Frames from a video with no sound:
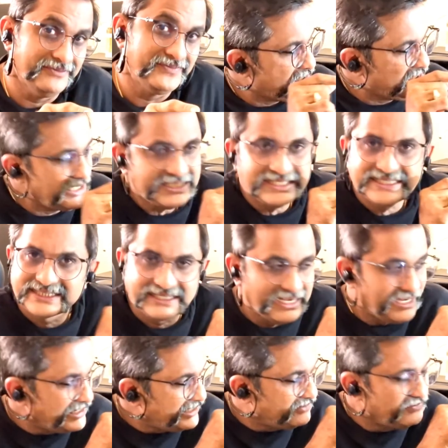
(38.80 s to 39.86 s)
each
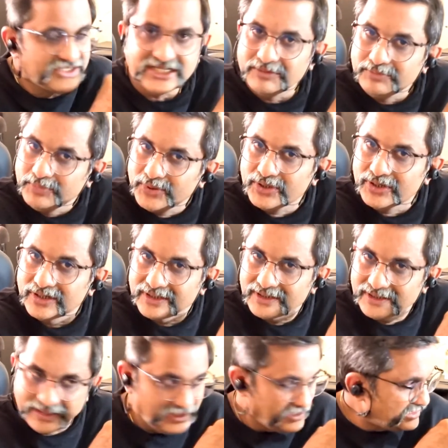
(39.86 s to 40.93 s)
slide which I put
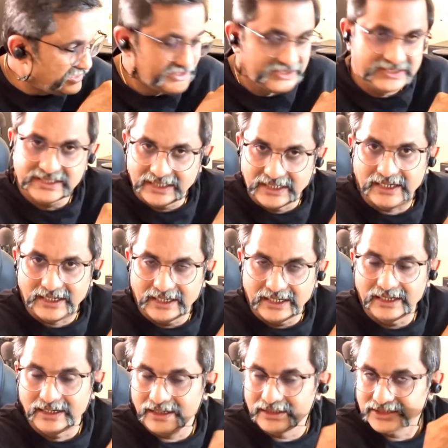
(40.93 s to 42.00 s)
in this
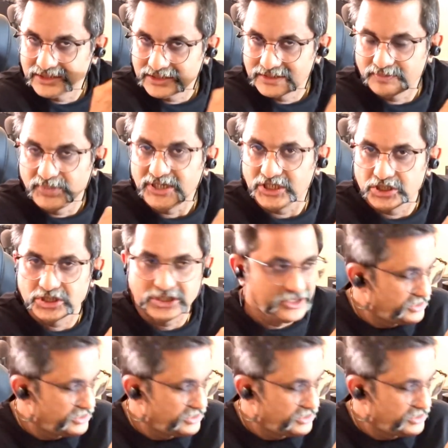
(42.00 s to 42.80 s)
speech.